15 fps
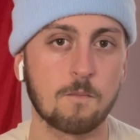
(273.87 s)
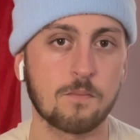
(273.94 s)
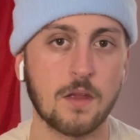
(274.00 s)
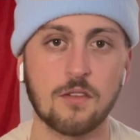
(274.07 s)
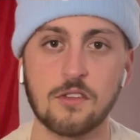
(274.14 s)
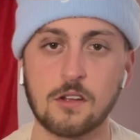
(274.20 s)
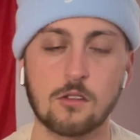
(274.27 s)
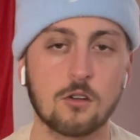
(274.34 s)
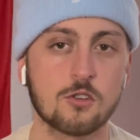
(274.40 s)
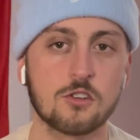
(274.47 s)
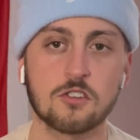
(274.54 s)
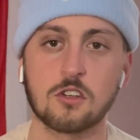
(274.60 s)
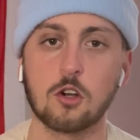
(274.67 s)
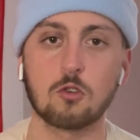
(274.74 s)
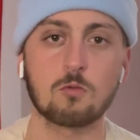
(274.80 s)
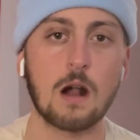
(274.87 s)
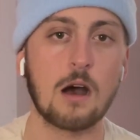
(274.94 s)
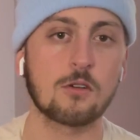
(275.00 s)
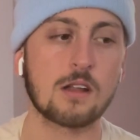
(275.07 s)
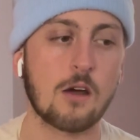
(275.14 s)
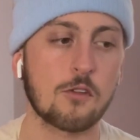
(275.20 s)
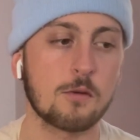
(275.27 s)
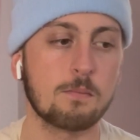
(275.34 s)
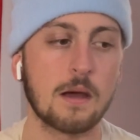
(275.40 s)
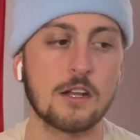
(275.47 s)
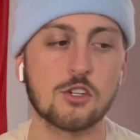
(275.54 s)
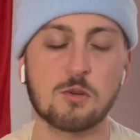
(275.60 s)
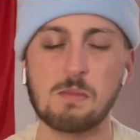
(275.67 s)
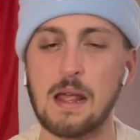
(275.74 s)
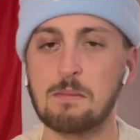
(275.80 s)
I think they're just going to round out the
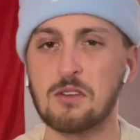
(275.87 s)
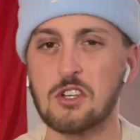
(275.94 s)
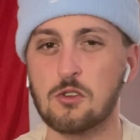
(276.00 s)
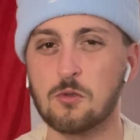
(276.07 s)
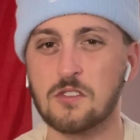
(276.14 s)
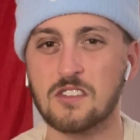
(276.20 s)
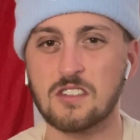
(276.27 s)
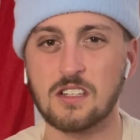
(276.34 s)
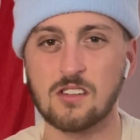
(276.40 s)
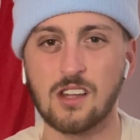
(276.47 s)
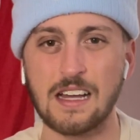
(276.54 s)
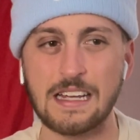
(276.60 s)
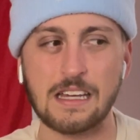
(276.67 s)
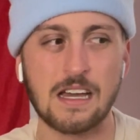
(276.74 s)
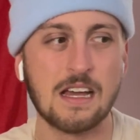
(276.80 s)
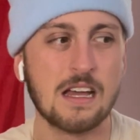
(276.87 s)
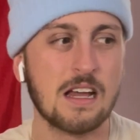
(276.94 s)
bench. Maybe you'd see like